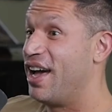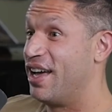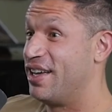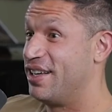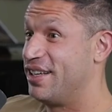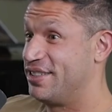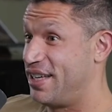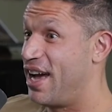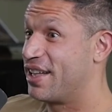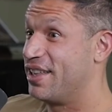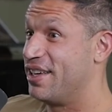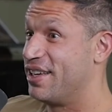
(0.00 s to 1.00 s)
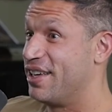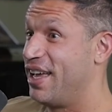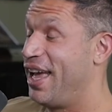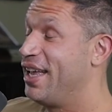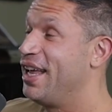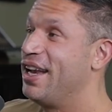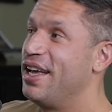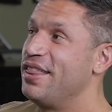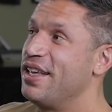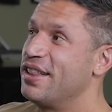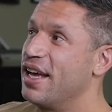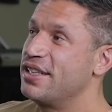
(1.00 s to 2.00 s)
Yeah, exactly. And
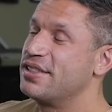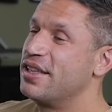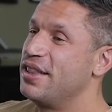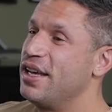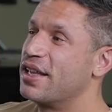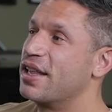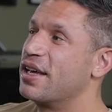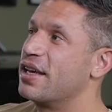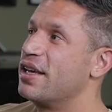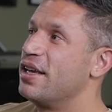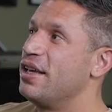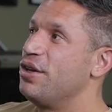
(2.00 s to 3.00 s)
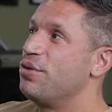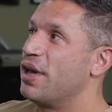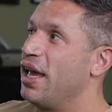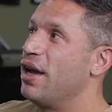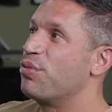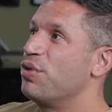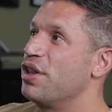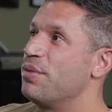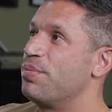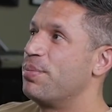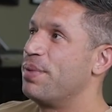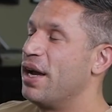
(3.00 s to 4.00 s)
I think that's the thing. Like you can't
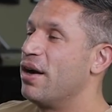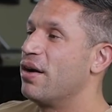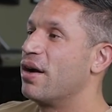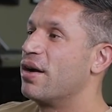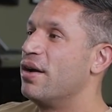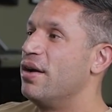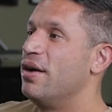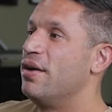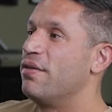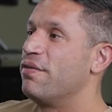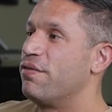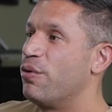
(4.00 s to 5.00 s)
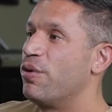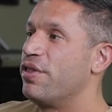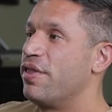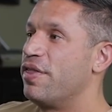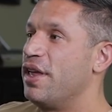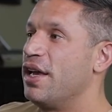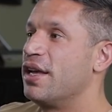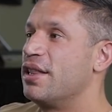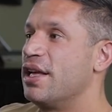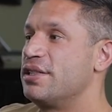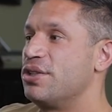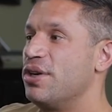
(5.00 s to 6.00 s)
really prepare for the thing
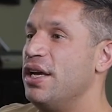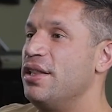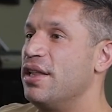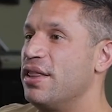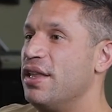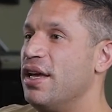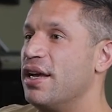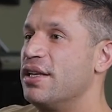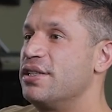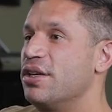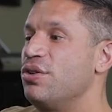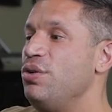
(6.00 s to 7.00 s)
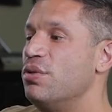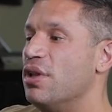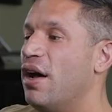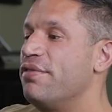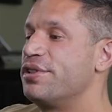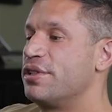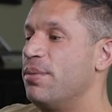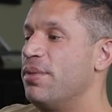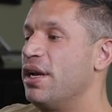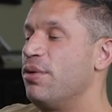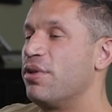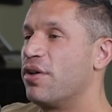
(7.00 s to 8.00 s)
unless you're in the thing. Until you love
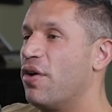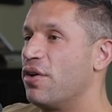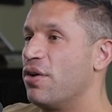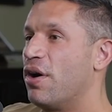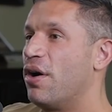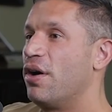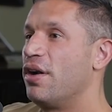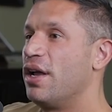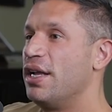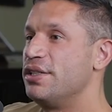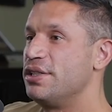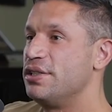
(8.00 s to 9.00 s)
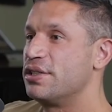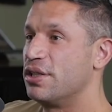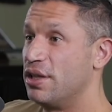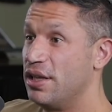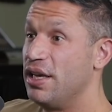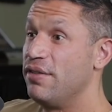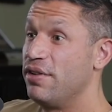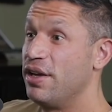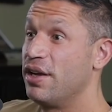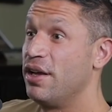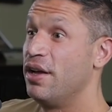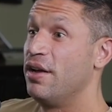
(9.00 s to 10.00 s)
somebody with all your heart and she's
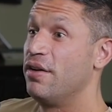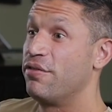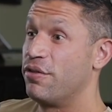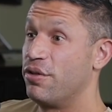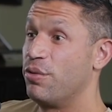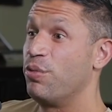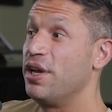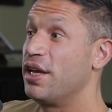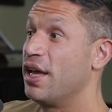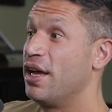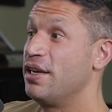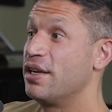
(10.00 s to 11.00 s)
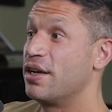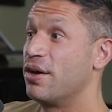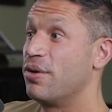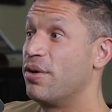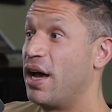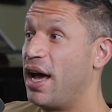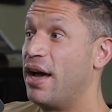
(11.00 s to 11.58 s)
leaving for the weekend to go